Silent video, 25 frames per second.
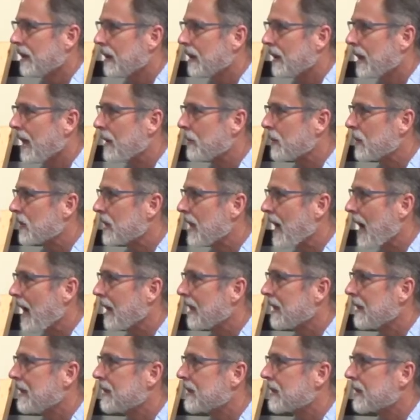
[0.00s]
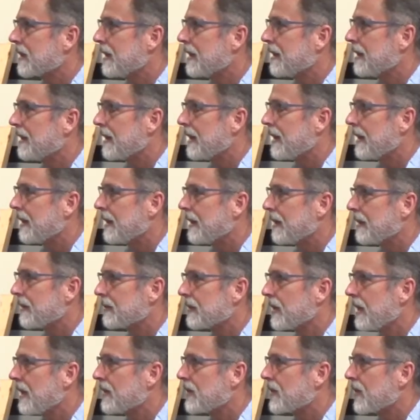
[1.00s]
hammer dollies, and
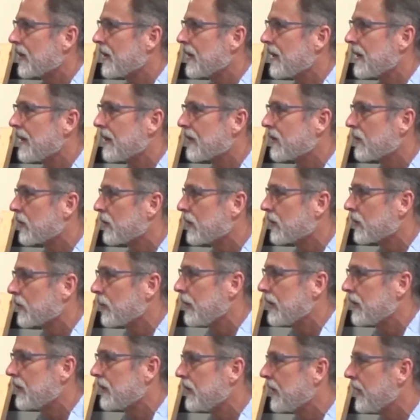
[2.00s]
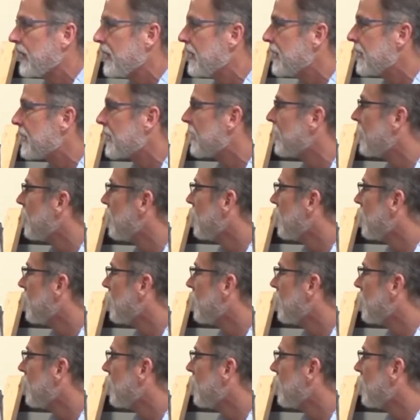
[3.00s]
it turned into Swiss cheese.